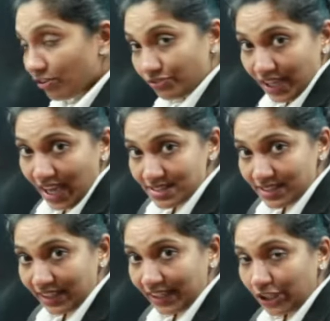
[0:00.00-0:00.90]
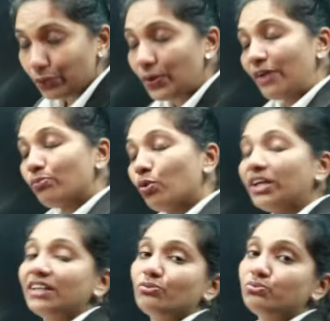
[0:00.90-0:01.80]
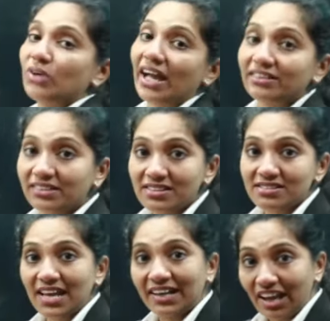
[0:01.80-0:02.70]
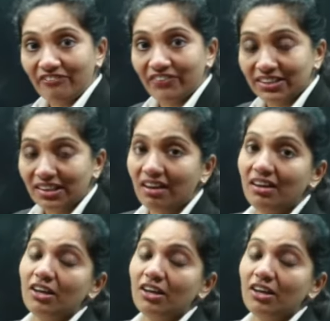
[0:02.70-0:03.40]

of gas in liquid and what are the factors that affect the